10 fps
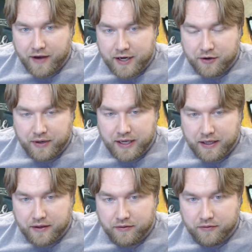to
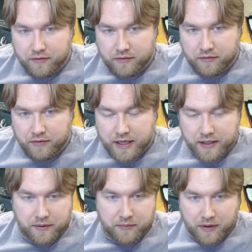rate the
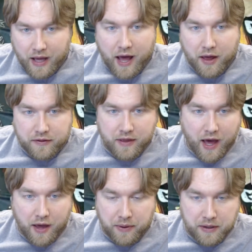
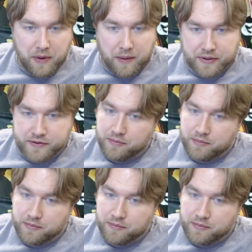jalapeno peppers,